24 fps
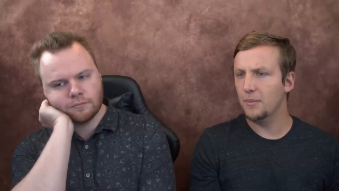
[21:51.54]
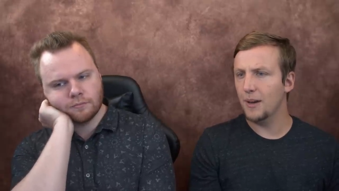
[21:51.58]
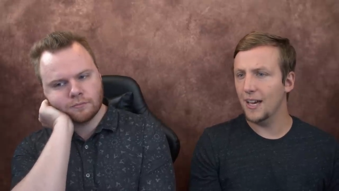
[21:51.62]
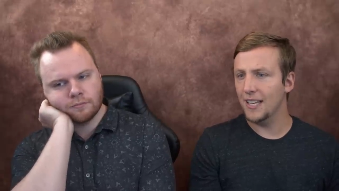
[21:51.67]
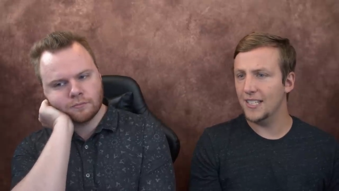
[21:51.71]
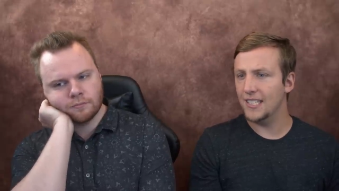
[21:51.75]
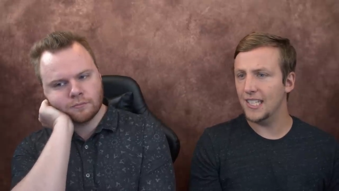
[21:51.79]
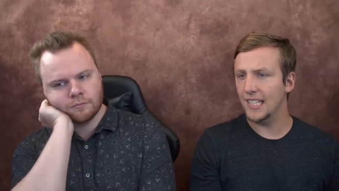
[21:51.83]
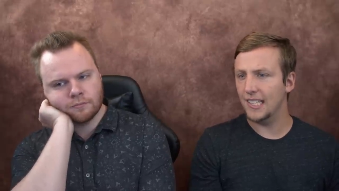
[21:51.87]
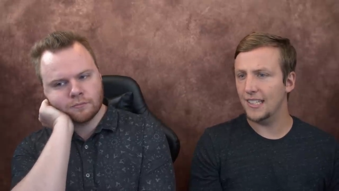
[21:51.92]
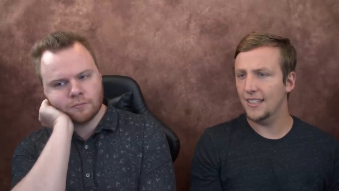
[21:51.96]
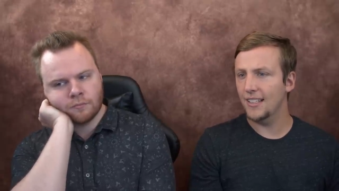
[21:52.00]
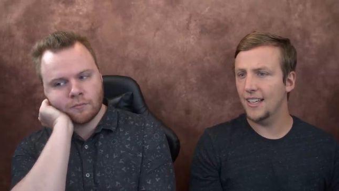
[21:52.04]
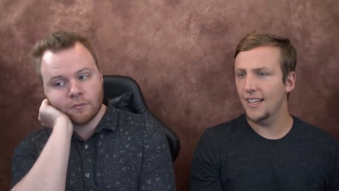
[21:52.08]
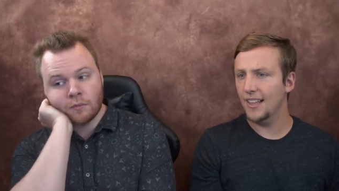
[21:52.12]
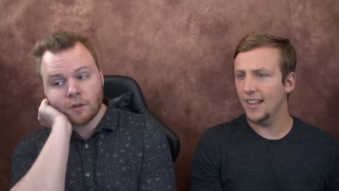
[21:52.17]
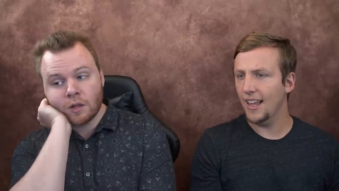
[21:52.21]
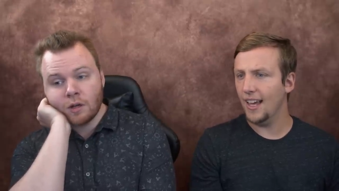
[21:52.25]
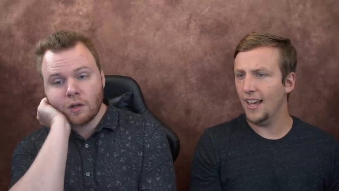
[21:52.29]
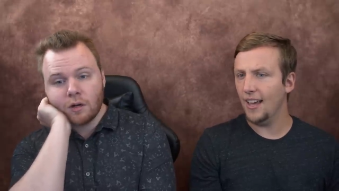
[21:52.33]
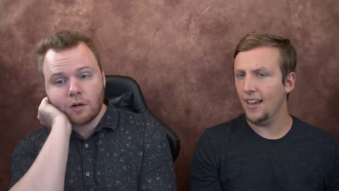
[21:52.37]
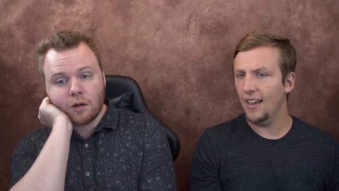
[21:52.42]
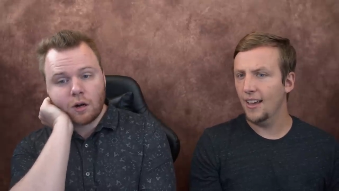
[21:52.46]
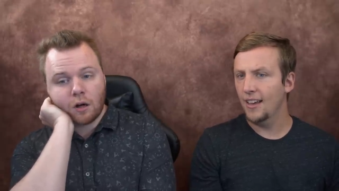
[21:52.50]
Speaker 1: basically.
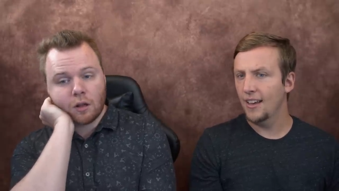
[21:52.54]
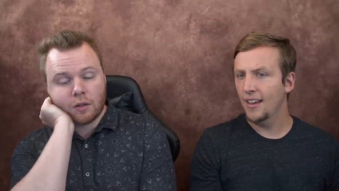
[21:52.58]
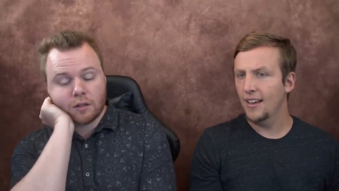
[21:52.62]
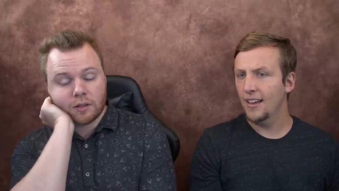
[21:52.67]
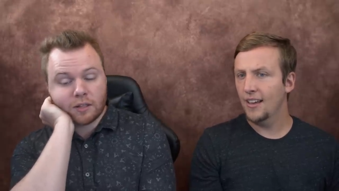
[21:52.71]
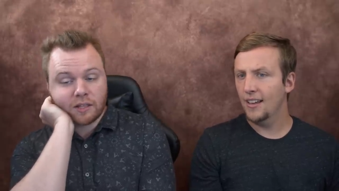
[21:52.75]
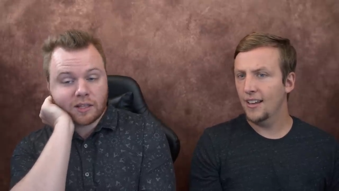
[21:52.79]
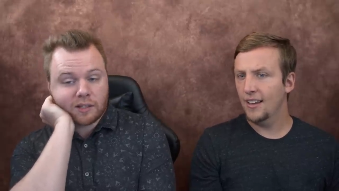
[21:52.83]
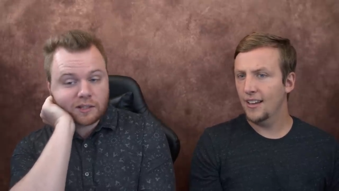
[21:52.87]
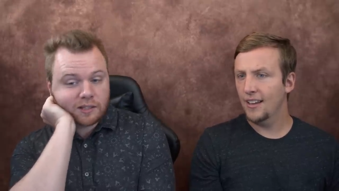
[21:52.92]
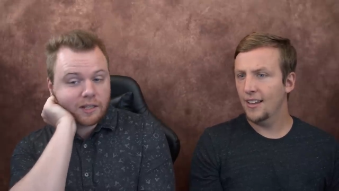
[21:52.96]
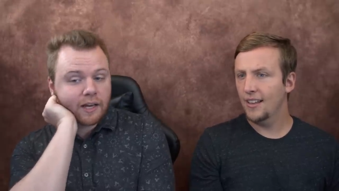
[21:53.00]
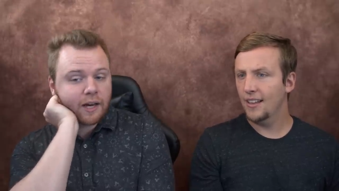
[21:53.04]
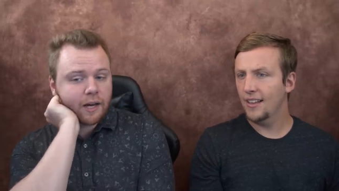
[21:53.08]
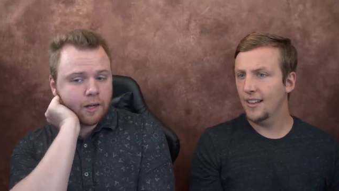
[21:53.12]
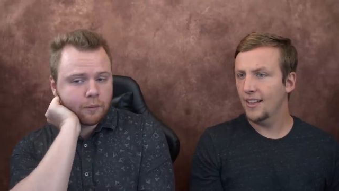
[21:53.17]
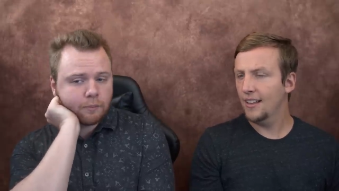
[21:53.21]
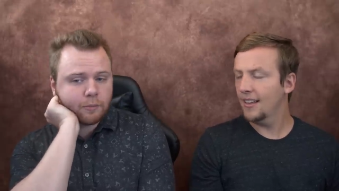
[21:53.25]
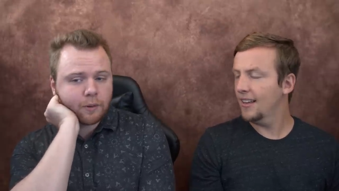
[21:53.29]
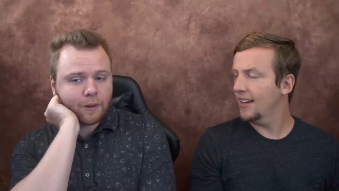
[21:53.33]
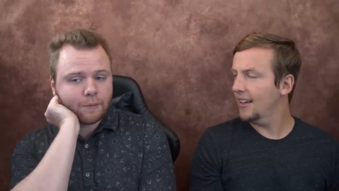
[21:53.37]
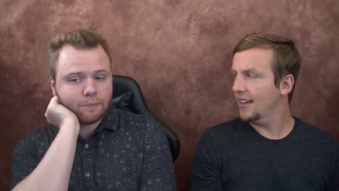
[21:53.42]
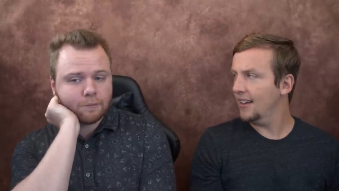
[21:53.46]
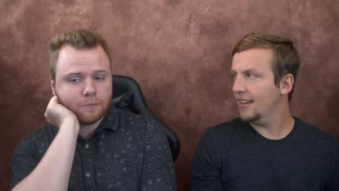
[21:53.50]
Like, oh, y- yeah,
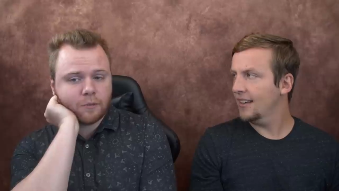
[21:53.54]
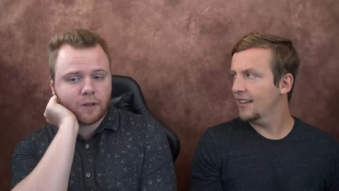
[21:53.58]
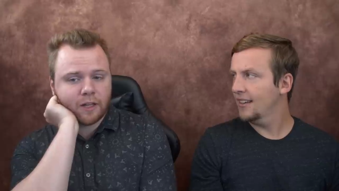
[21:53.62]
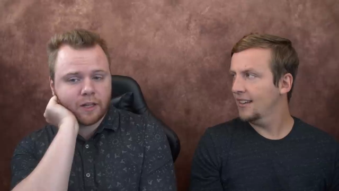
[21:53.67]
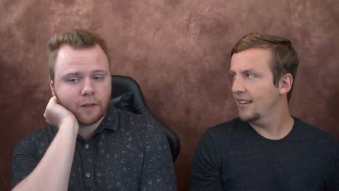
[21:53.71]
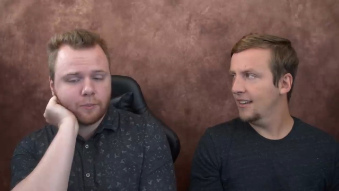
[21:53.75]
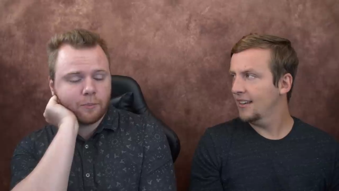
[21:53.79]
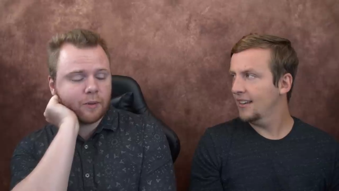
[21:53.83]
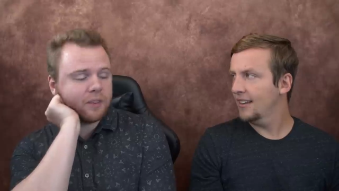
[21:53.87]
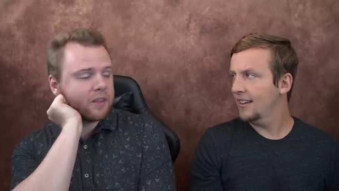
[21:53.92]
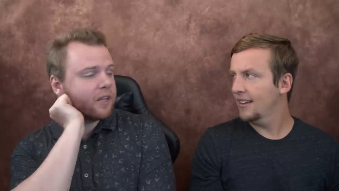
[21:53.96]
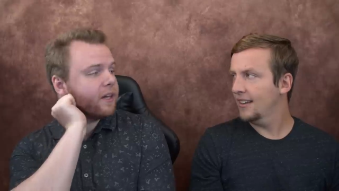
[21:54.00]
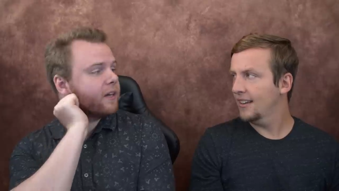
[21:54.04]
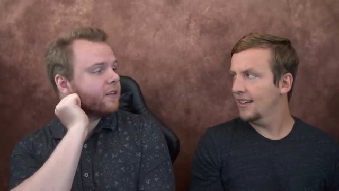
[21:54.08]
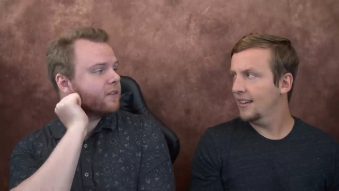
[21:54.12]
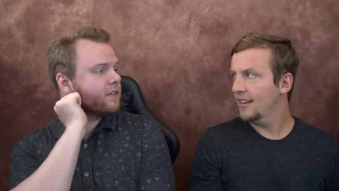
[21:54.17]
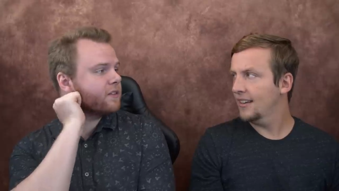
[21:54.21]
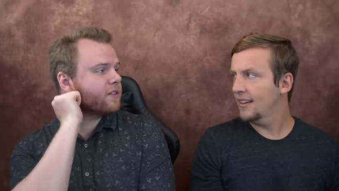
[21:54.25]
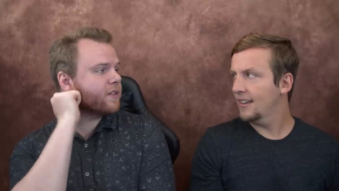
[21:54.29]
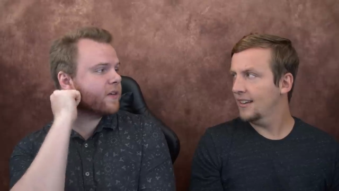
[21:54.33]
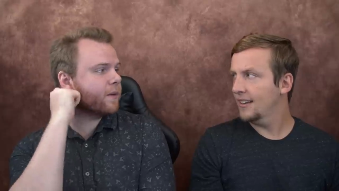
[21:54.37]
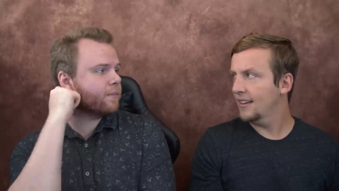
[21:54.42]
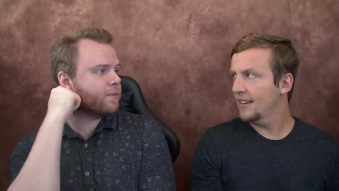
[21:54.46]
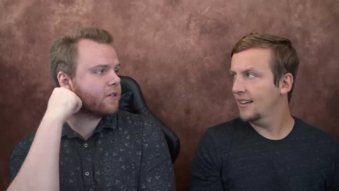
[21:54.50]
probably. Like, but then at the
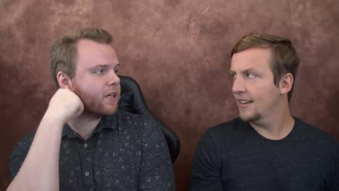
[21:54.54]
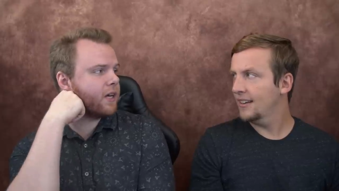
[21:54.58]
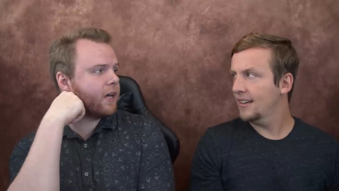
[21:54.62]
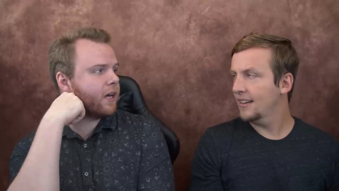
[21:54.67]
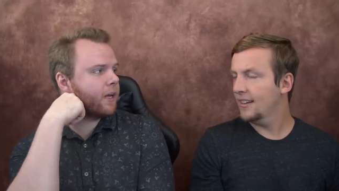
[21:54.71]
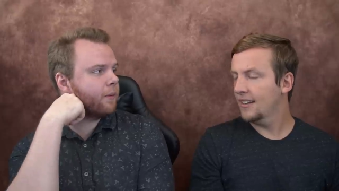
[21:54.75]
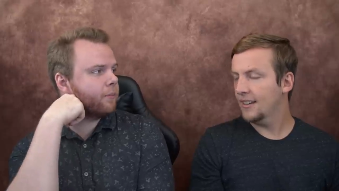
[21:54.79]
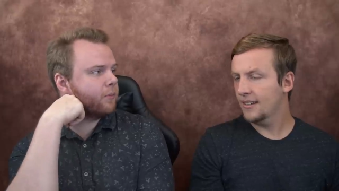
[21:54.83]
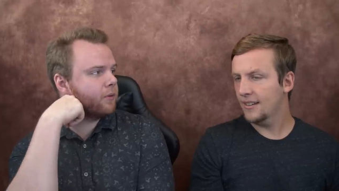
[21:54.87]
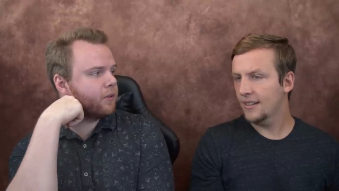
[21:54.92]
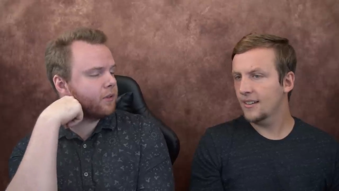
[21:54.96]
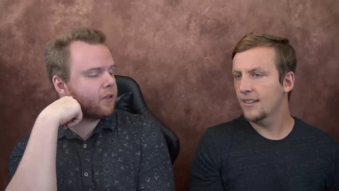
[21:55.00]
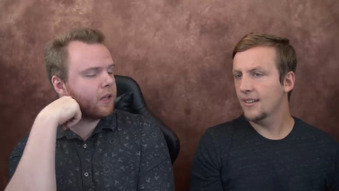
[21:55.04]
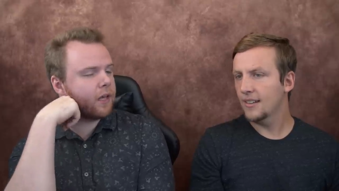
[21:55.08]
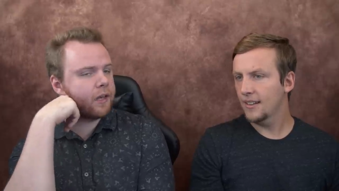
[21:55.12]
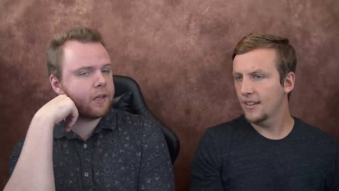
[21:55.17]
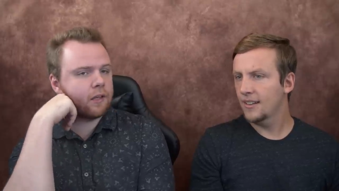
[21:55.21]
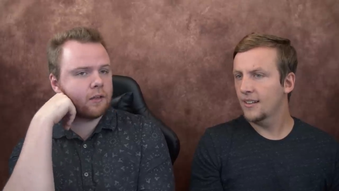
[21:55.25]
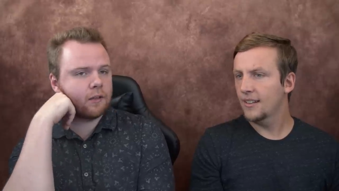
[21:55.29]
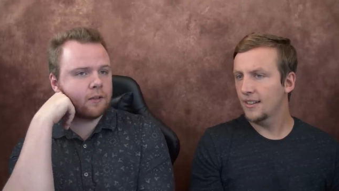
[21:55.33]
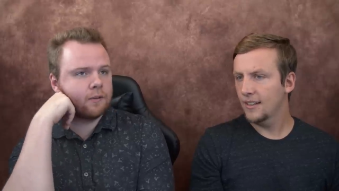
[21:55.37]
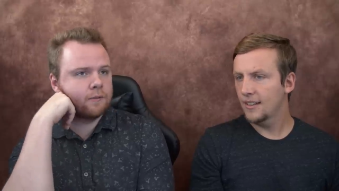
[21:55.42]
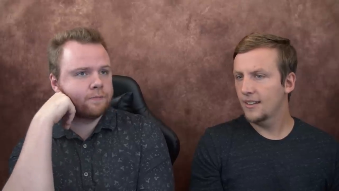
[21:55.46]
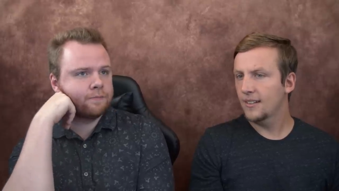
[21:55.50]
same time,
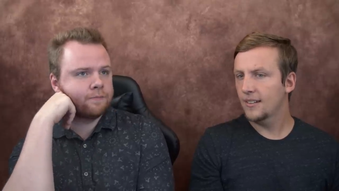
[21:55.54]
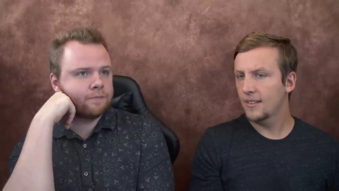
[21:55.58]
like,